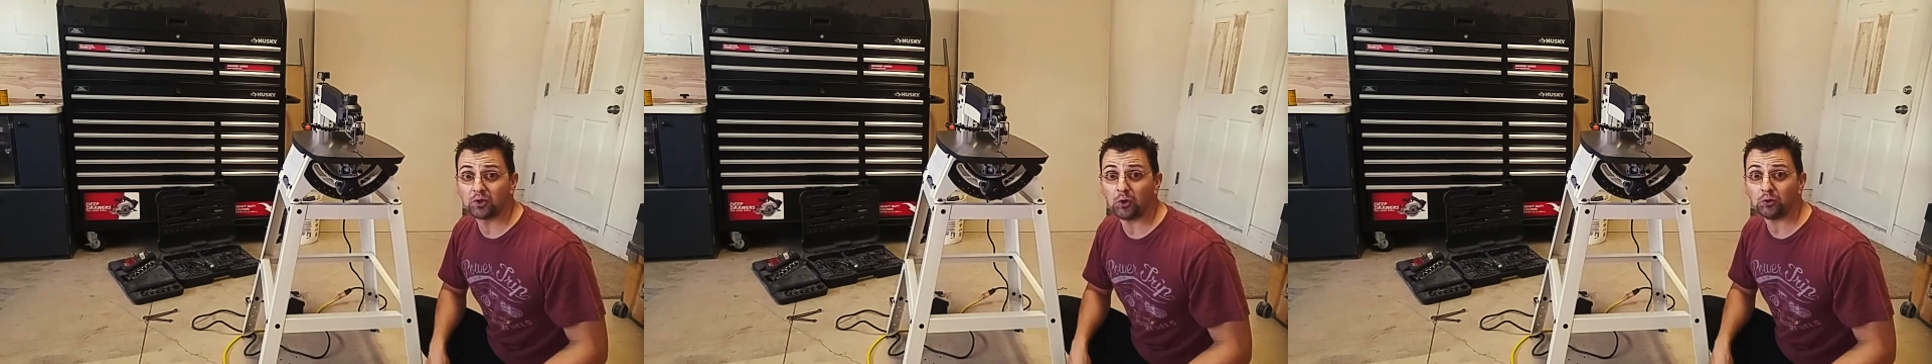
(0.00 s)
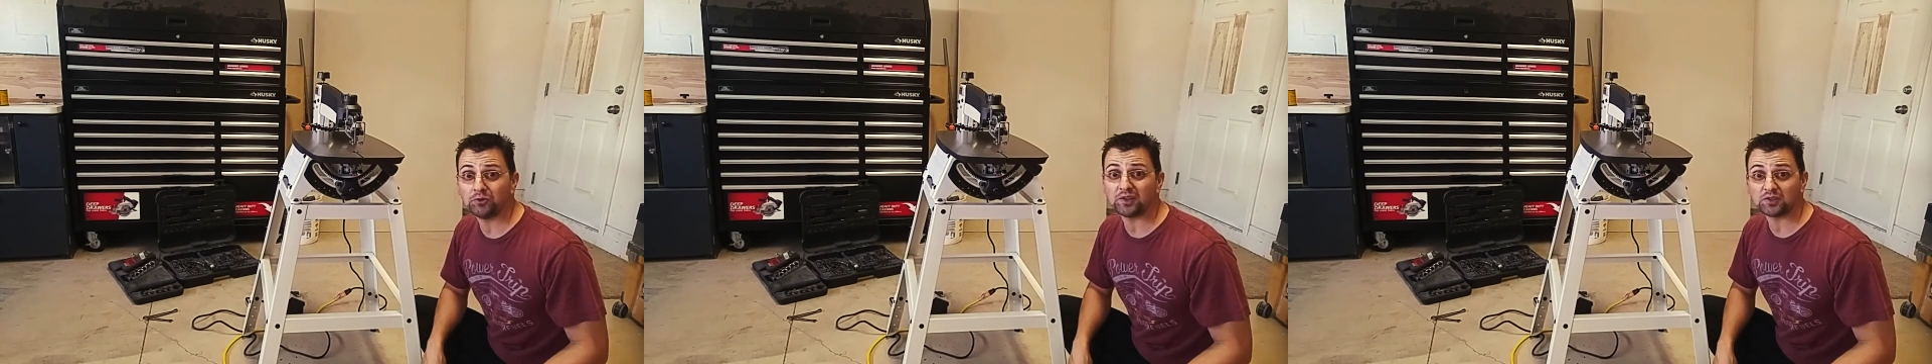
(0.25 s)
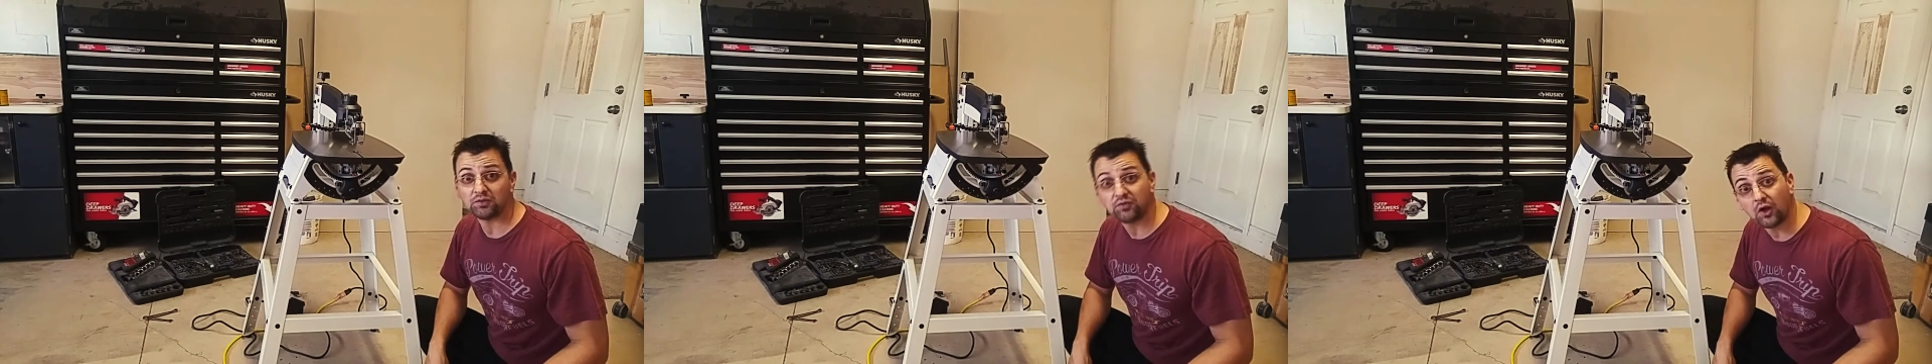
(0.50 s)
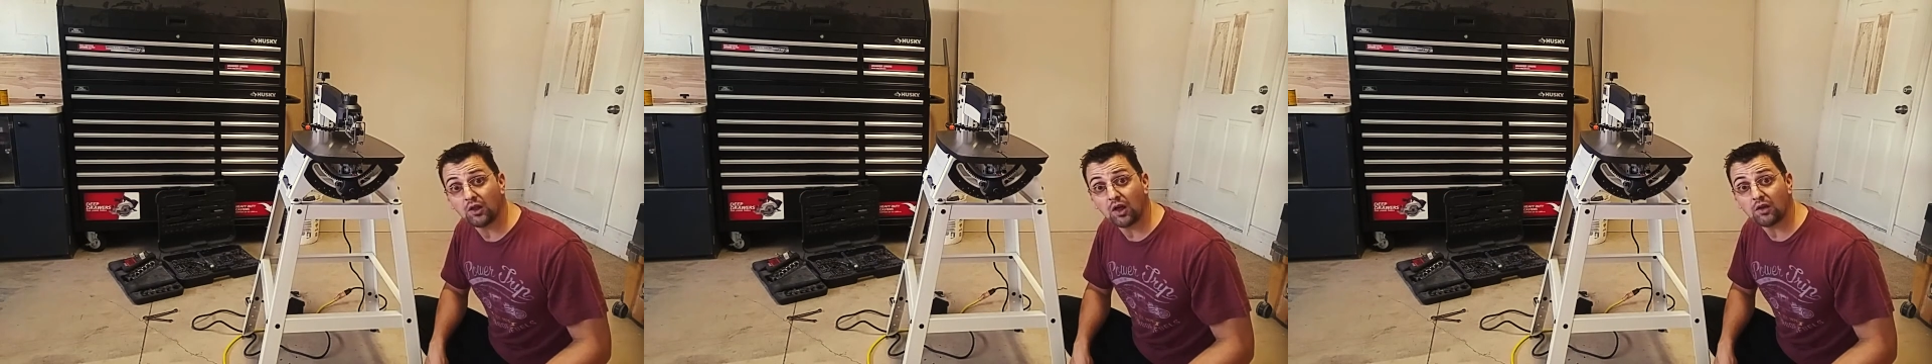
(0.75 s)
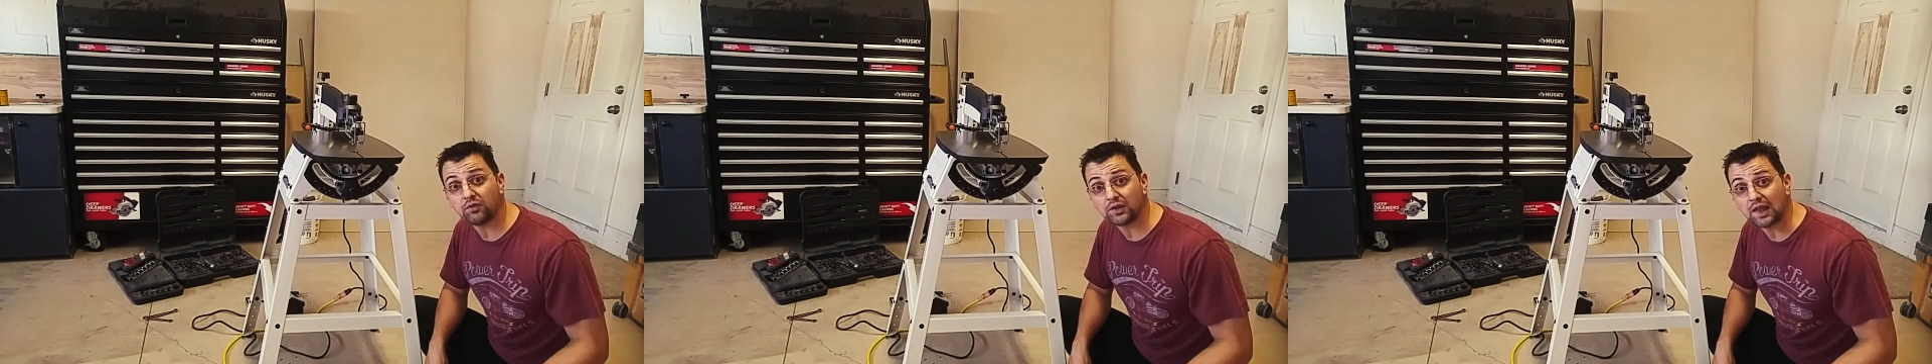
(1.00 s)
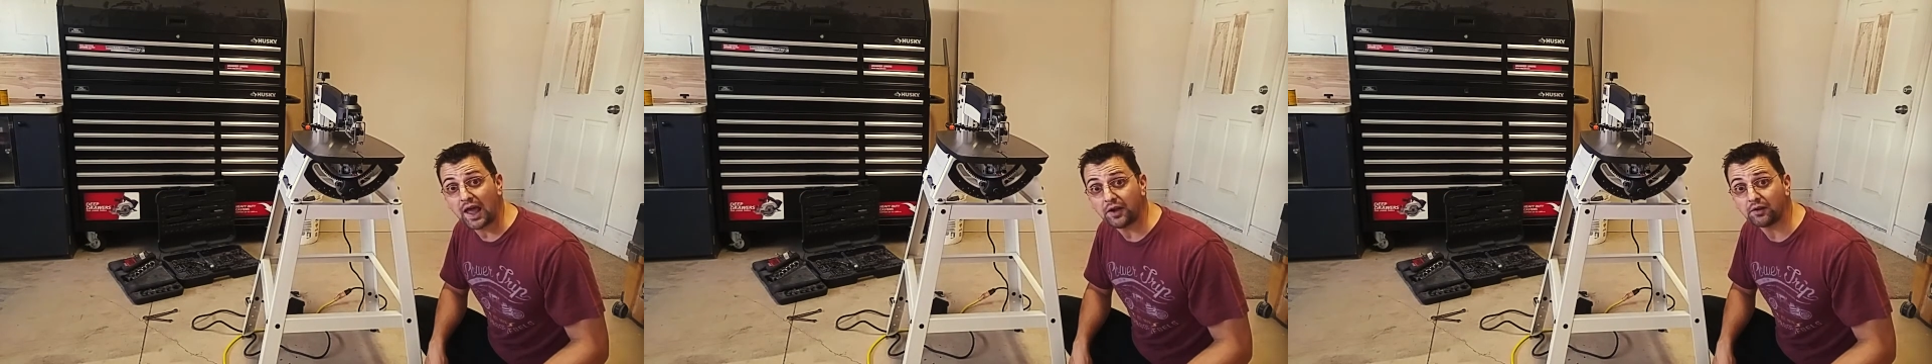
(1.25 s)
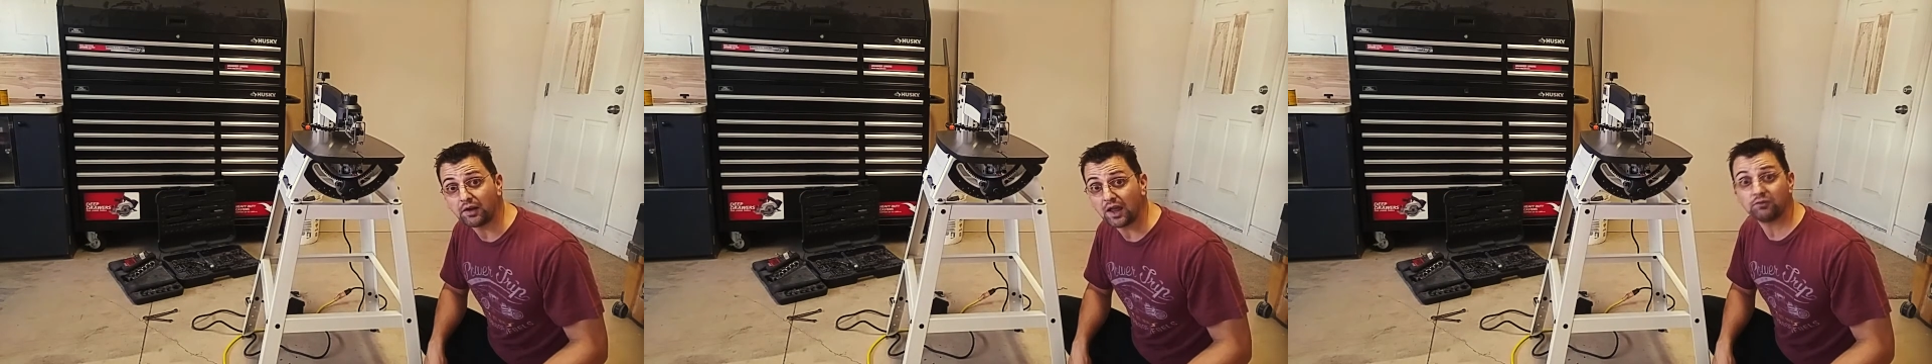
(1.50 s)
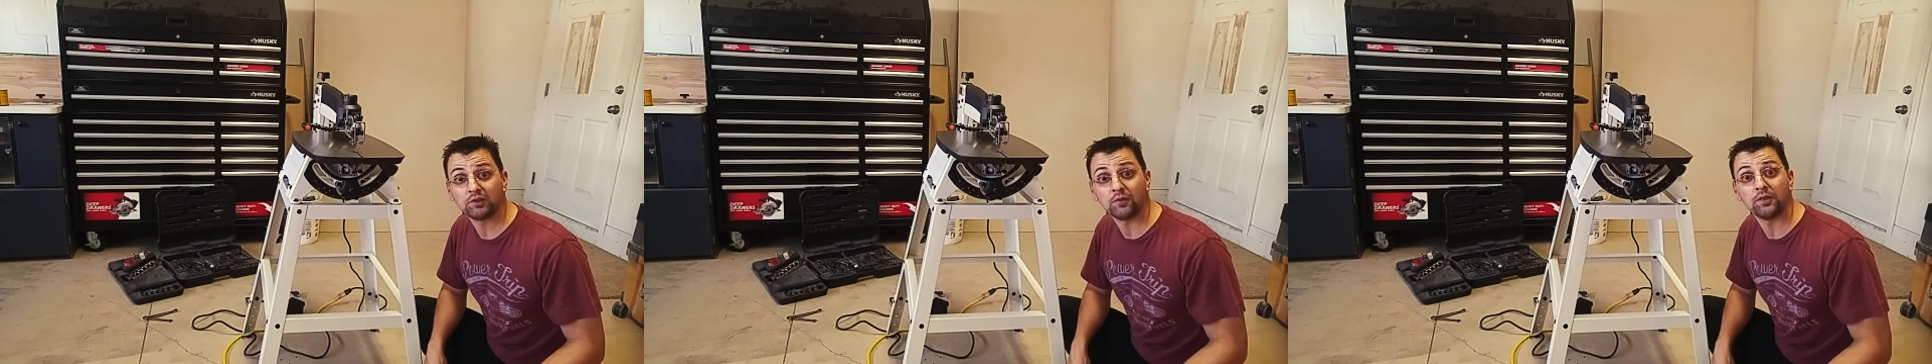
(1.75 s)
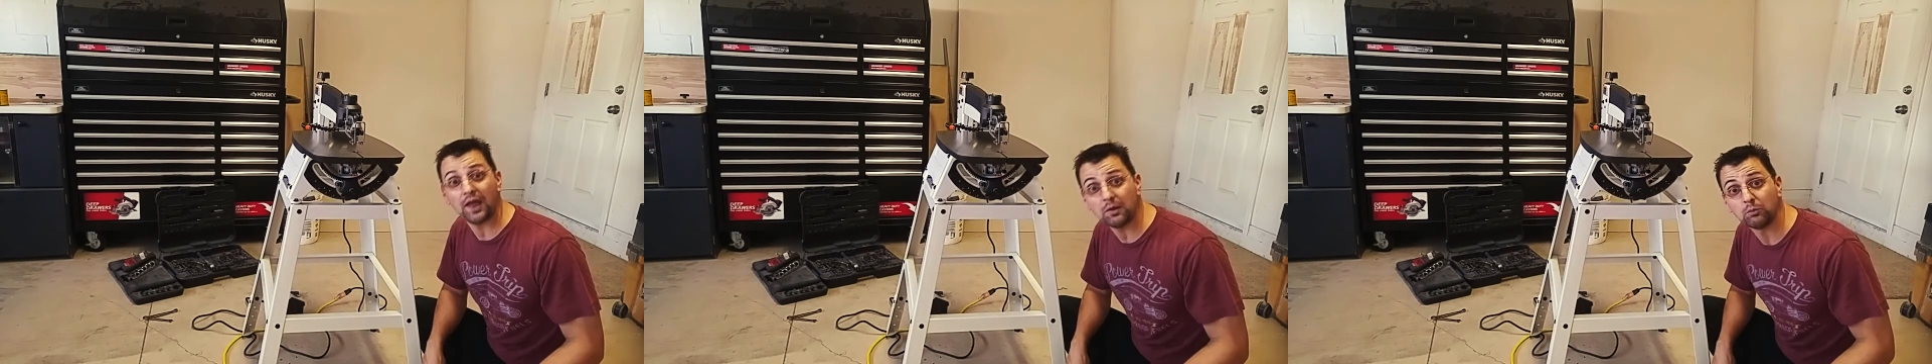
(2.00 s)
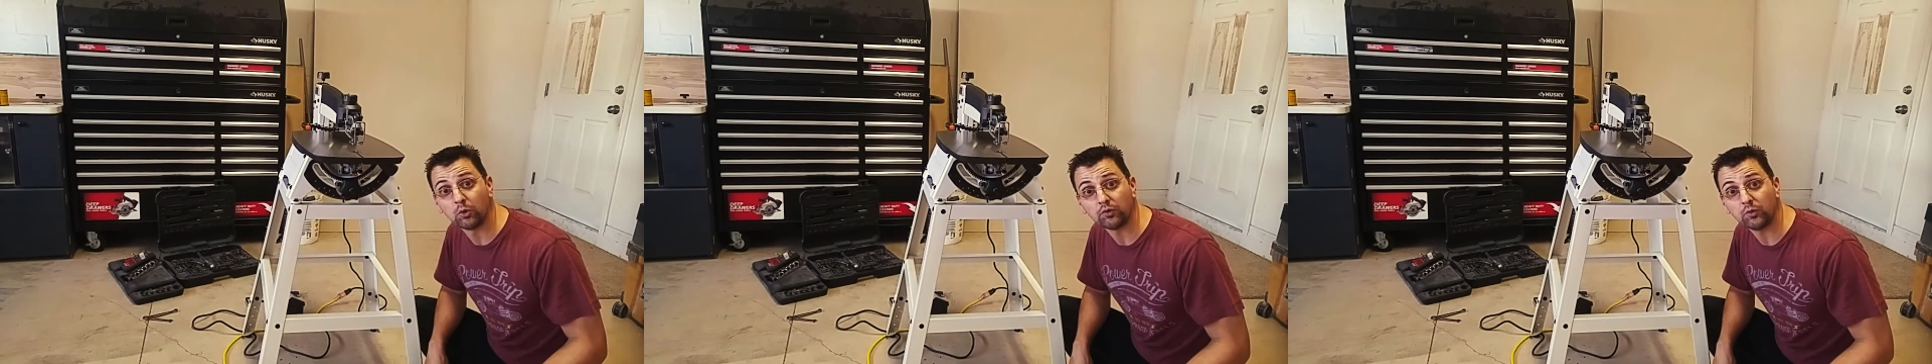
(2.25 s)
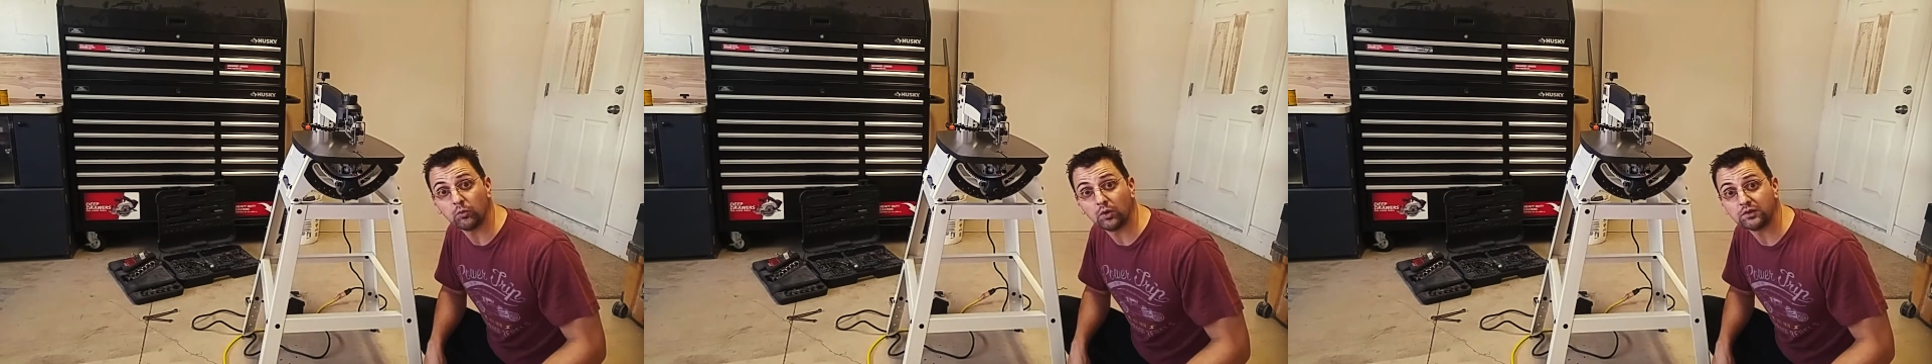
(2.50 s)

been told not to fall off a ladder, and I've done that more than